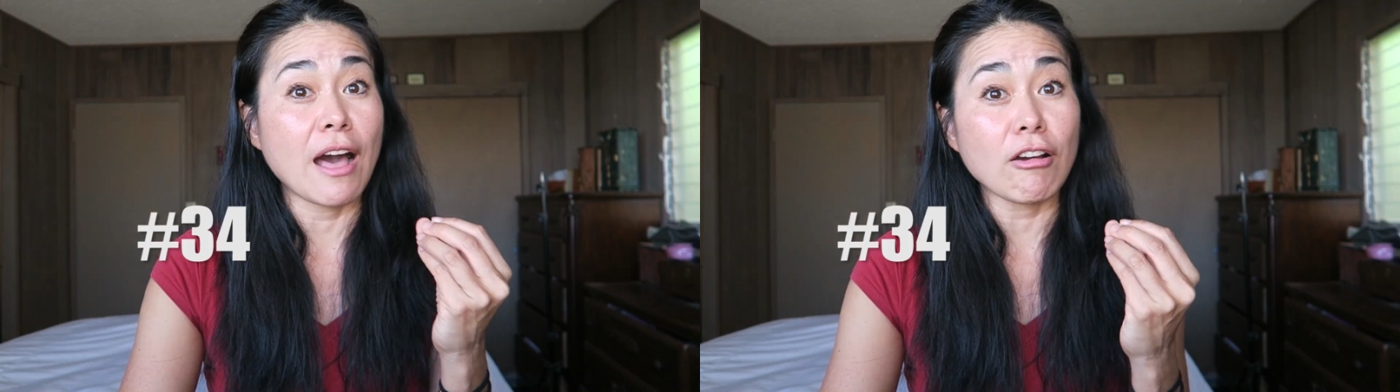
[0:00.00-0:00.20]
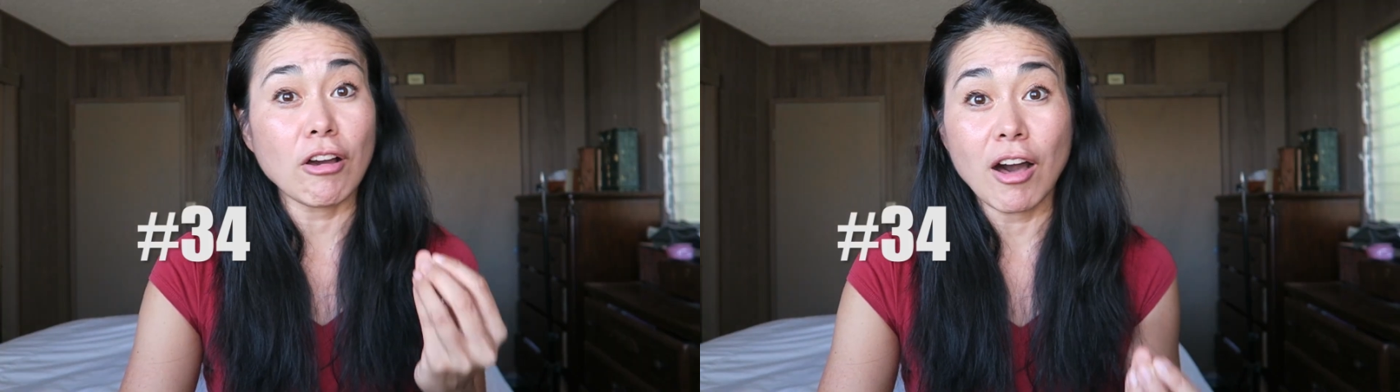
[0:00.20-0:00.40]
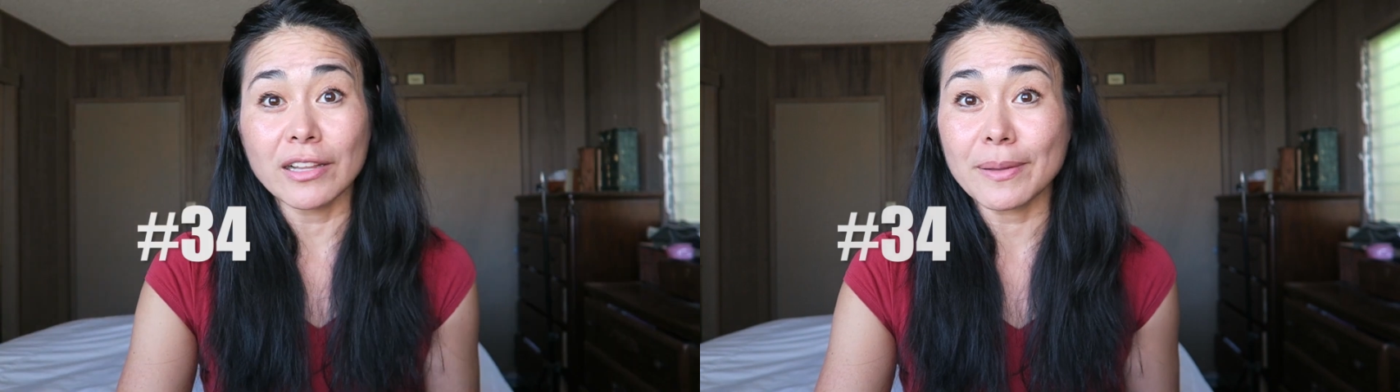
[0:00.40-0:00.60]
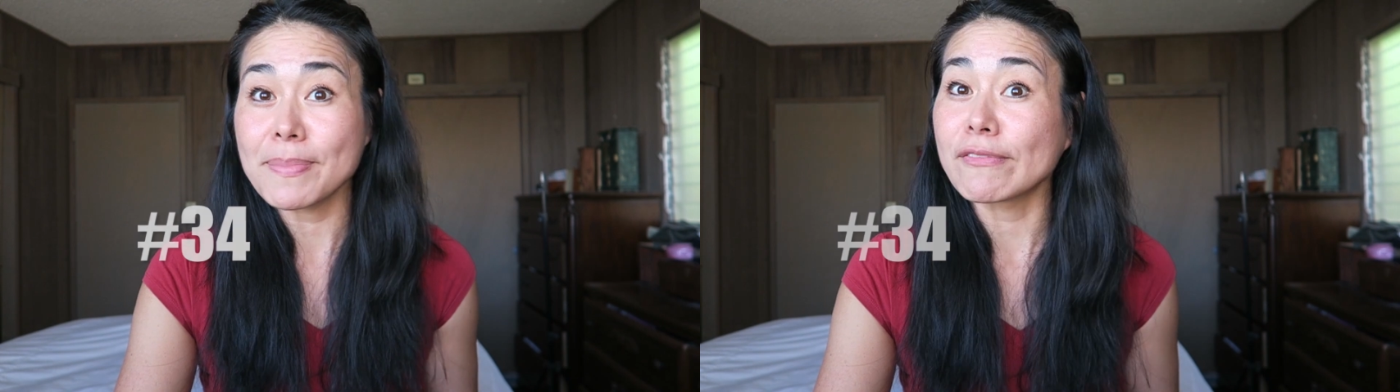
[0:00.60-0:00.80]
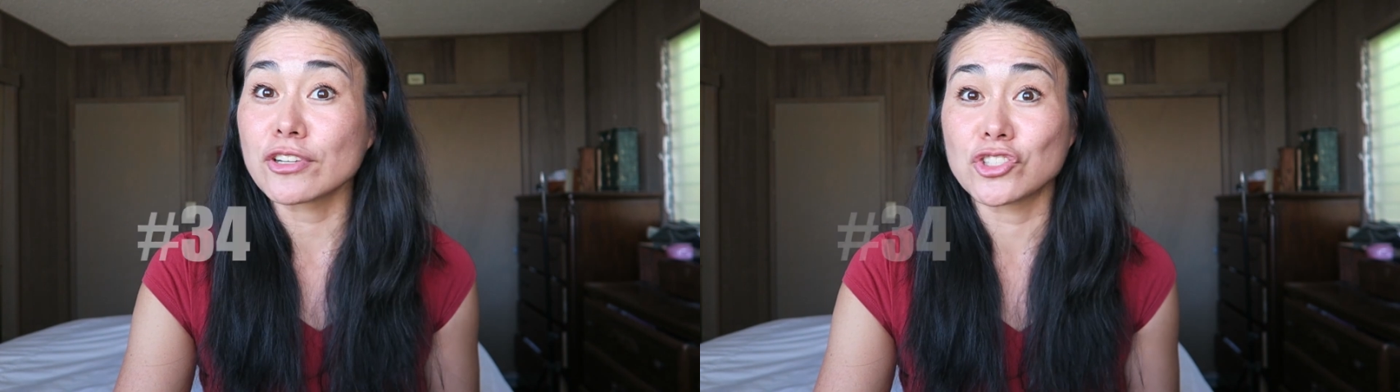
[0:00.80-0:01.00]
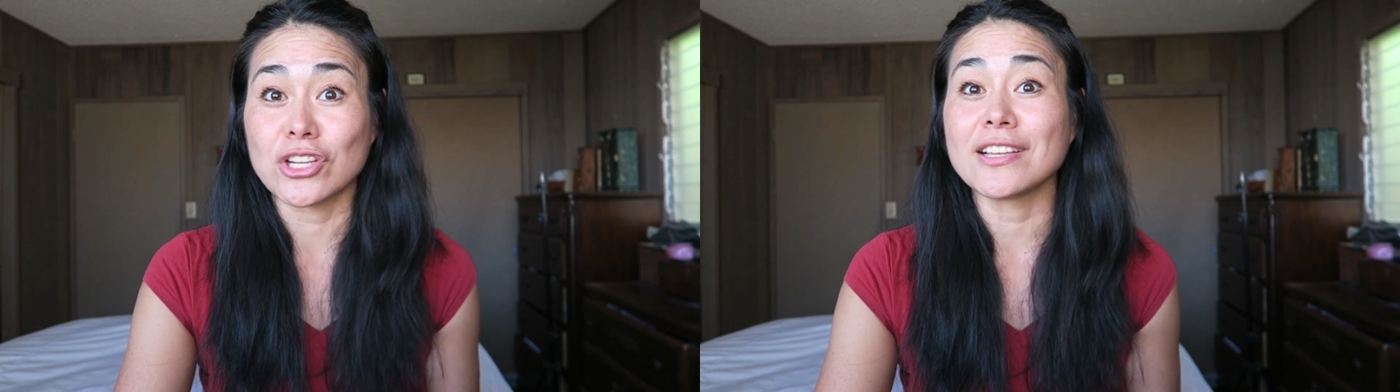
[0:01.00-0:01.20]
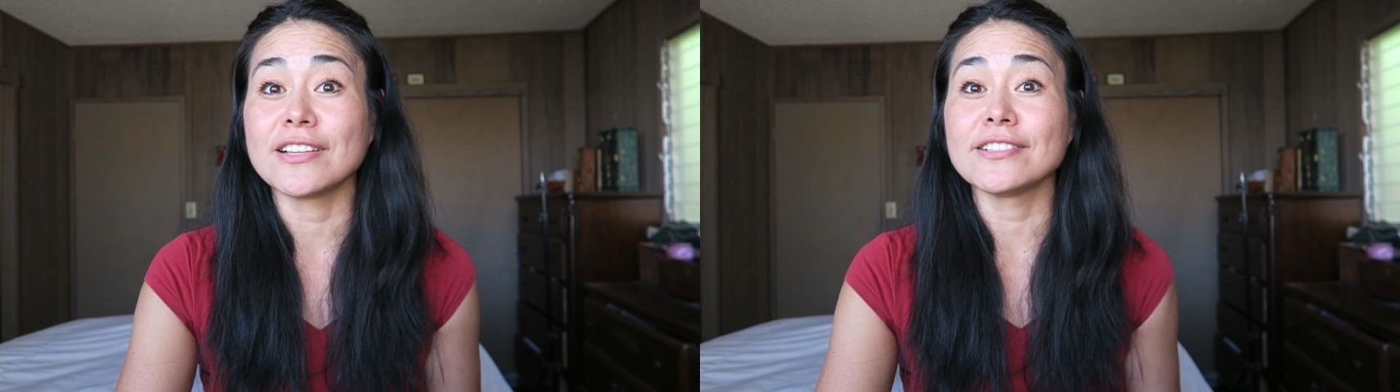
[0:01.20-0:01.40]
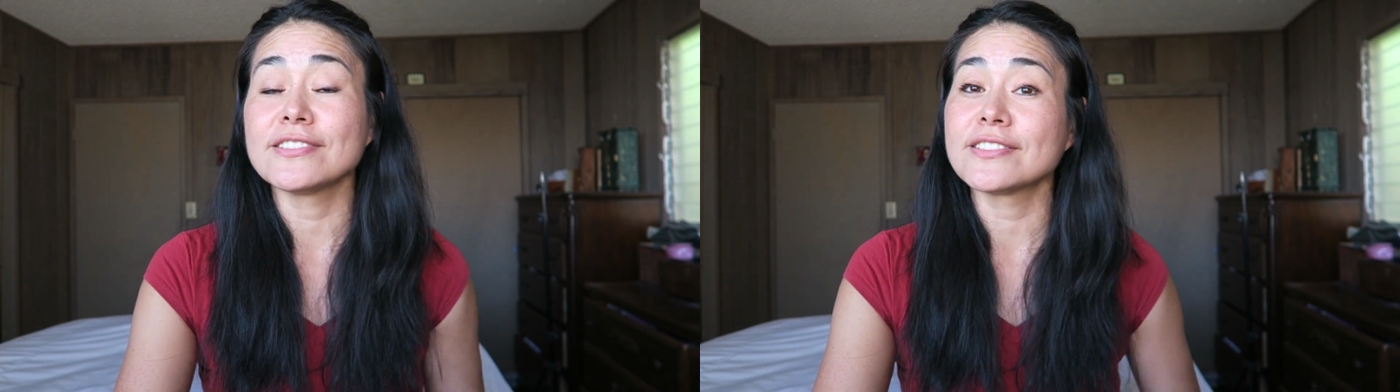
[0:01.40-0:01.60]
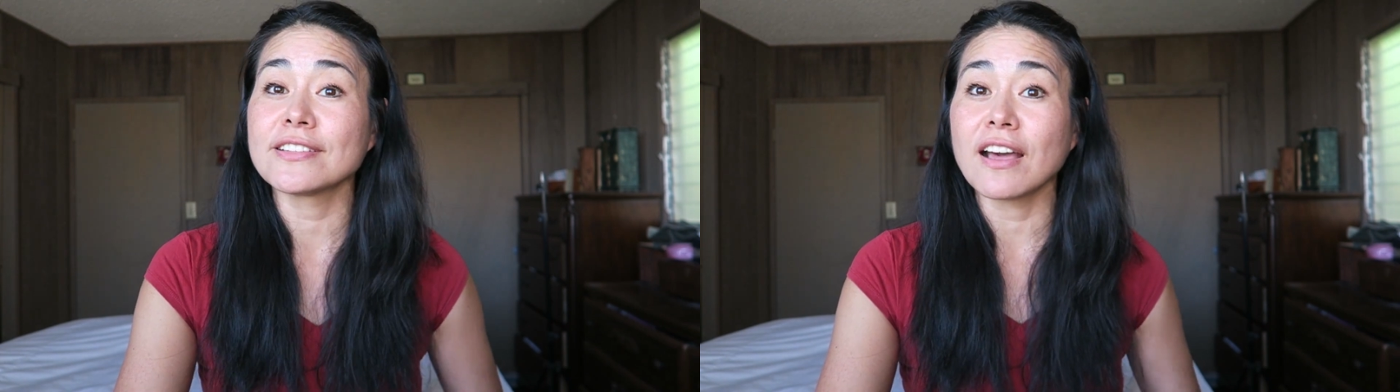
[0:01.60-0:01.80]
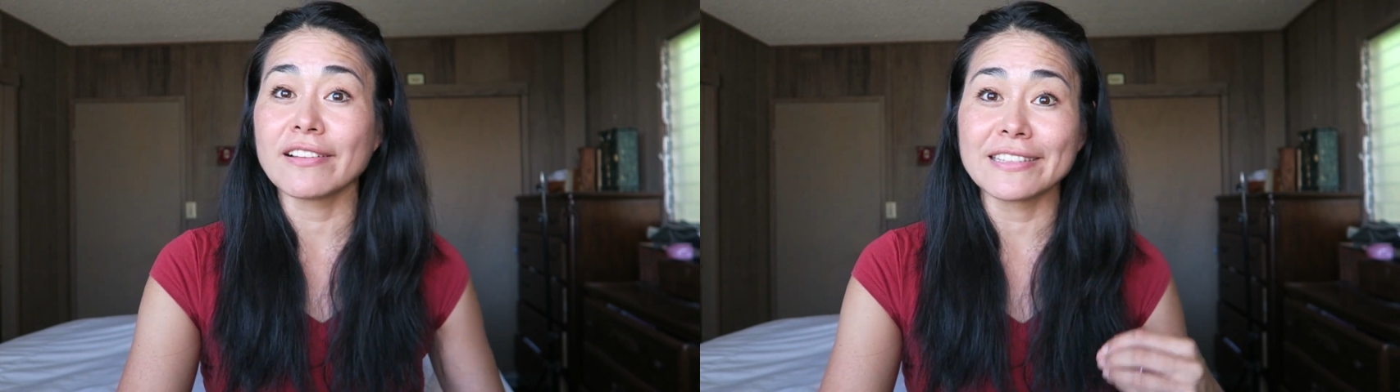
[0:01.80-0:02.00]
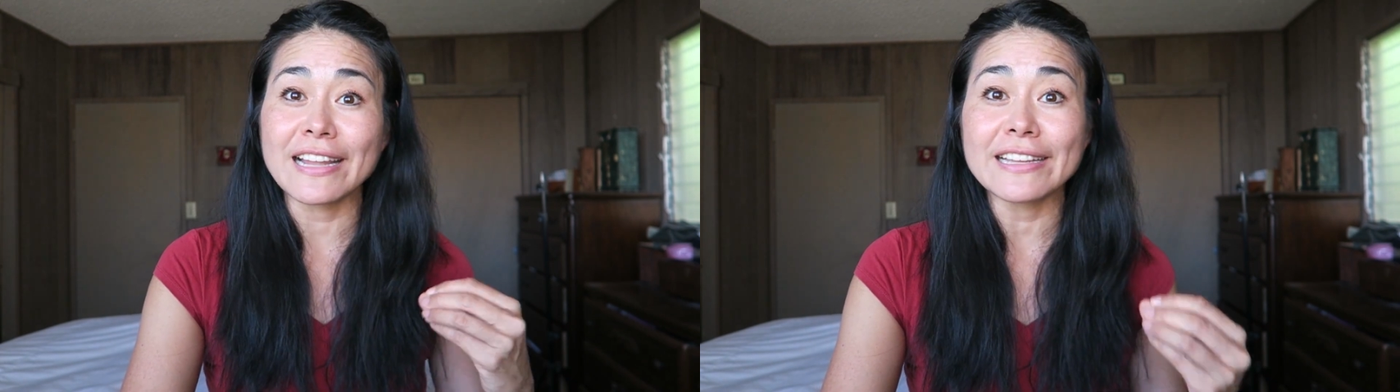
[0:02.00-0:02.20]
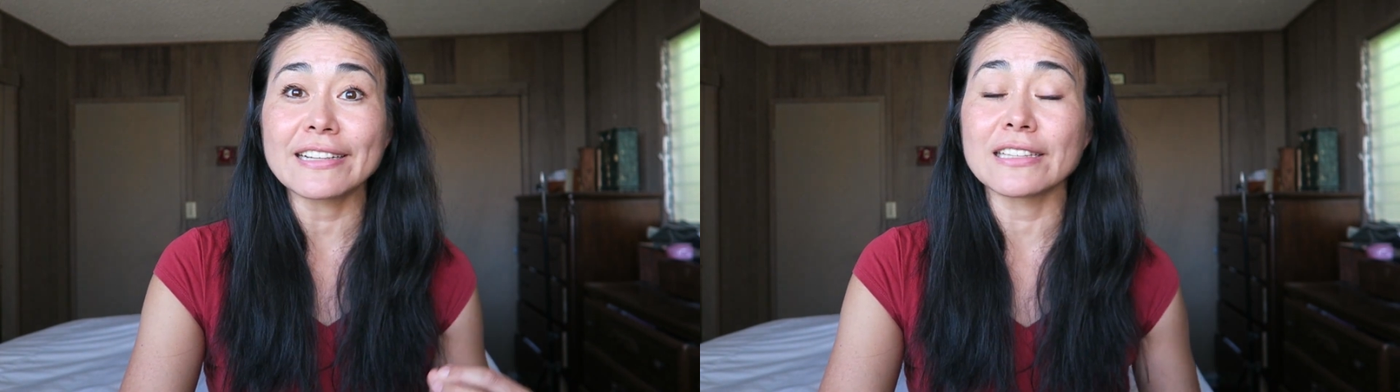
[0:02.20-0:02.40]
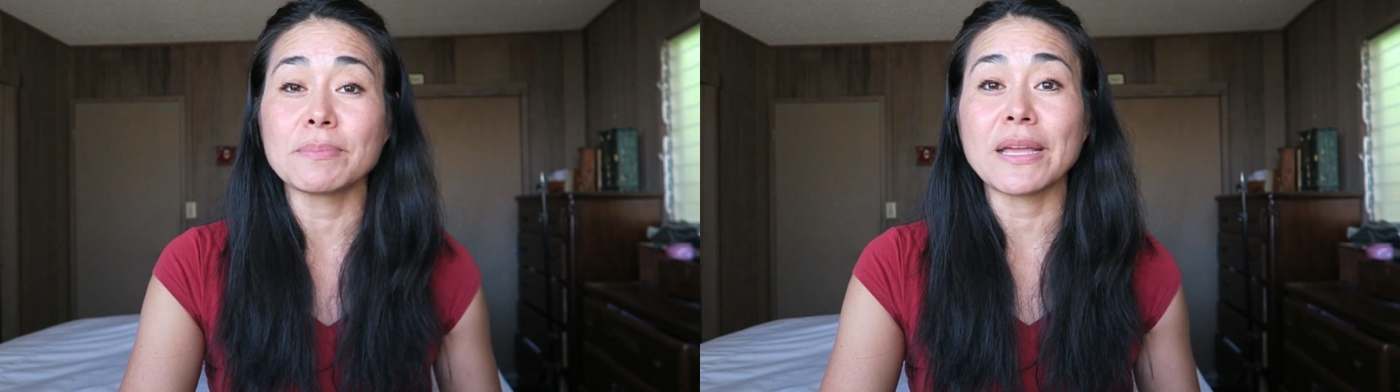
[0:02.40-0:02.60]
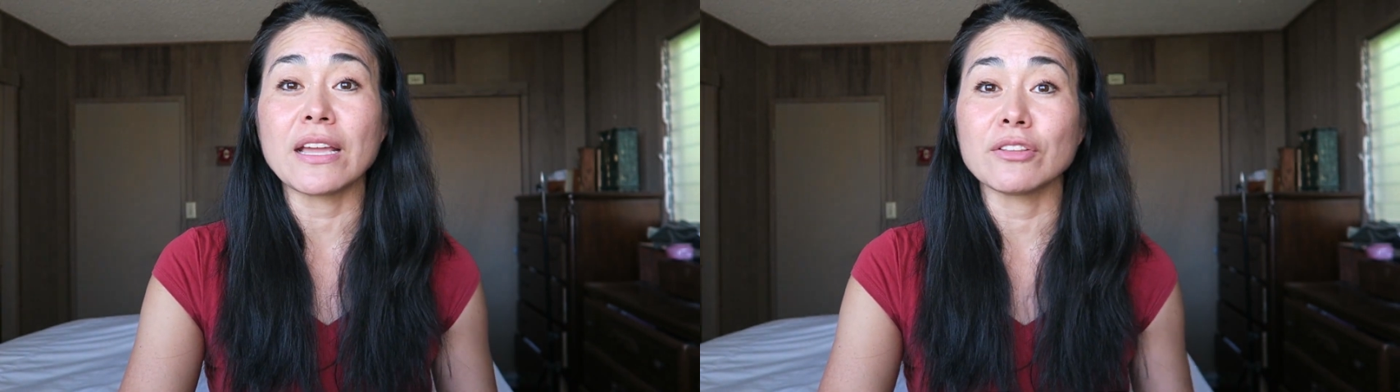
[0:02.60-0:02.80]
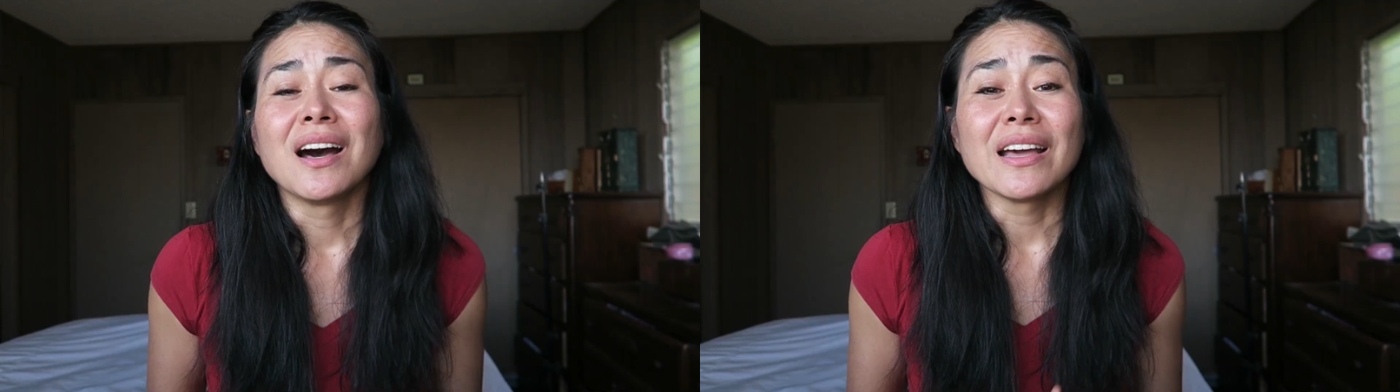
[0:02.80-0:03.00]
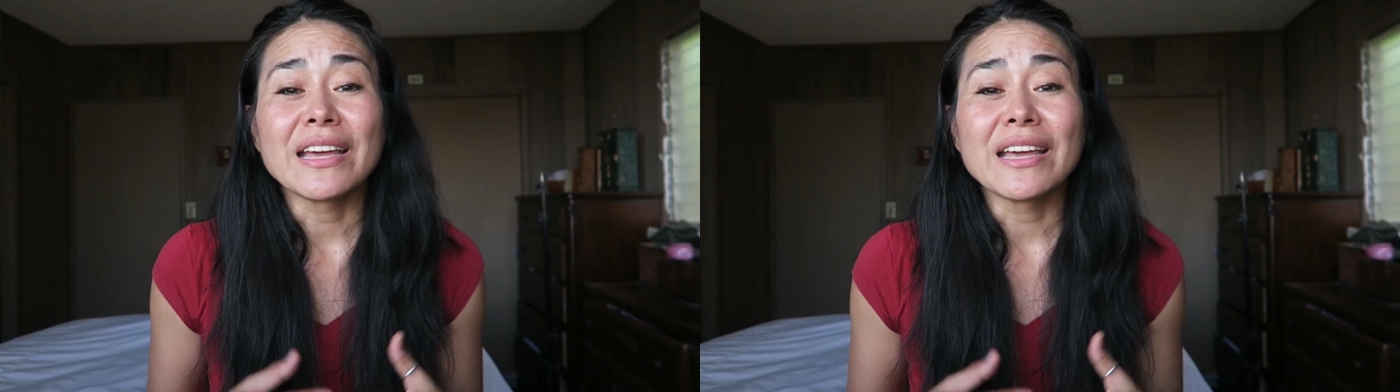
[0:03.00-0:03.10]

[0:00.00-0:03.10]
Alcoholic beverages, night clubbing,